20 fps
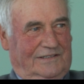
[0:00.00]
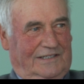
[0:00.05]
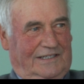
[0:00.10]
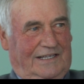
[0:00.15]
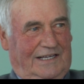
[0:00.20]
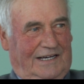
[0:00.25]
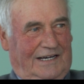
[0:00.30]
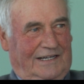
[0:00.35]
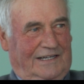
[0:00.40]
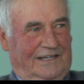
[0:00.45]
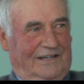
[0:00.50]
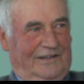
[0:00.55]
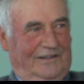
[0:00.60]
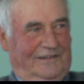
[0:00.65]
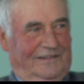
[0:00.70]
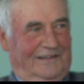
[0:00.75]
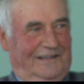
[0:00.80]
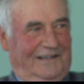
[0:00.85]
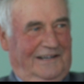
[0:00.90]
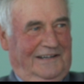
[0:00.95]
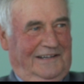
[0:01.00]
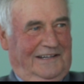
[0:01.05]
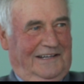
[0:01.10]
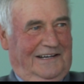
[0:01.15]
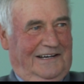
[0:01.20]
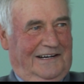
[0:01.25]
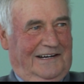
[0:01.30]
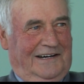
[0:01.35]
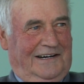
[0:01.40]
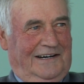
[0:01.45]
there's a cat out there in
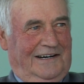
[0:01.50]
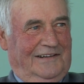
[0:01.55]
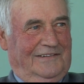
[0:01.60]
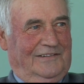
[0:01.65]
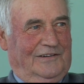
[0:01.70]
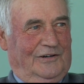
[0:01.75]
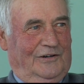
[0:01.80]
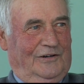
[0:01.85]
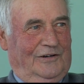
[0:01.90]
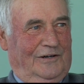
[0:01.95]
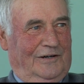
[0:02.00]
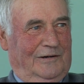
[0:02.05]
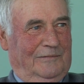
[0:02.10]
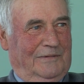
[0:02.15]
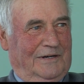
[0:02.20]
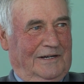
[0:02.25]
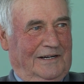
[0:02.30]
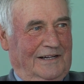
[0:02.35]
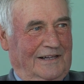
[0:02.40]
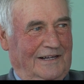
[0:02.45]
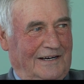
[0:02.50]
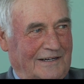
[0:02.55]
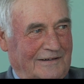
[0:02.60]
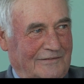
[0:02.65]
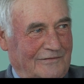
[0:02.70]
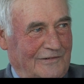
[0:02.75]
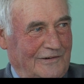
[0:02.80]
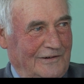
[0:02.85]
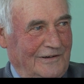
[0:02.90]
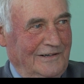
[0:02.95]
the yard and I threw her a bit of
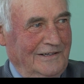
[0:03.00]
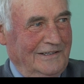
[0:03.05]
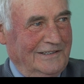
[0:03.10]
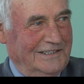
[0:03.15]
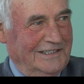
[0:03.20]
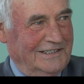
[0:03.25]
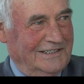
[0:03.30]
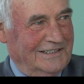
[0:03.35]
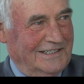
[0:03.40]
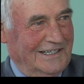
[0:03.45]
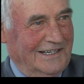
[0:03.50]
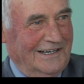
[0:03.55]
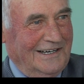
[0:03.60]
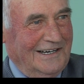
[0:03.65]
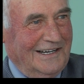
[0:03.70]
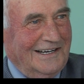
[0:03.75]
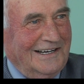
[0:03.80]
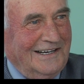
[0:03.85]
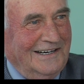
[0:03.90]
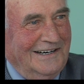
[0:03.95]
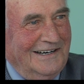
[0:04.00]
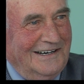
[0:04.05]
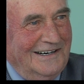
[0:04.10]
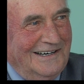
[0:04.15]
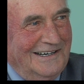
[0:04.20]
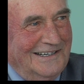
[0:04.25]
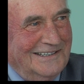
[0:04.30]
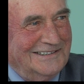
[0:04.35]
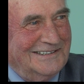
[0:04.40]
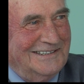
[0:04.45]
that food and she's still licking
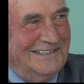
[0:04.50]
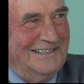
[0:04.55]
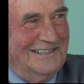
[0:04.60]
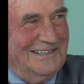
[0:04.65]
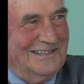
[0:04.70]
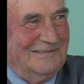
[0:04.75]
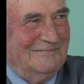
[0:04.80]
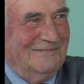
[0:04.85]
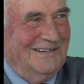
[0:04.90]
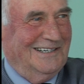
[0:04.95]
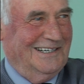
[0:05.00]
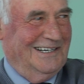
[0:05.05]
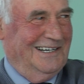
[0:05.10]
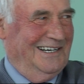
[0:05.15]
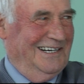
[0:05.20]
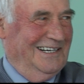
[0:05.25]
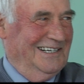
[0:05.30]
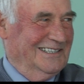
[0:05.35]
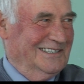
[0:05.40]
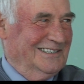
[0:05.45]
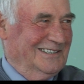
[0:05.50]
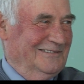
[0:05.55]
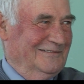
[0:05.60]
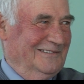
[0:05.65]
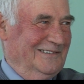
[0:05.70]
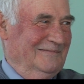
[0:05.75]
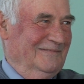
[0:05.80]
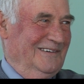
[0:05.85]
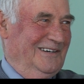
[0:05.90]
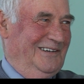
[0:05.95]
her ass to take the bad taste
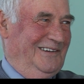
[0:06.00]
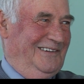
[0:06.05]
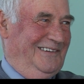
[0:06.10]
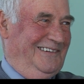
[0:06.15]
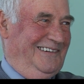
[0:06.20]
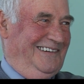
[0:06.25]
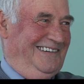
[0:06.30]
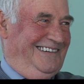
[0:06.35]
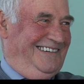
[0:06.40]
of her mouth.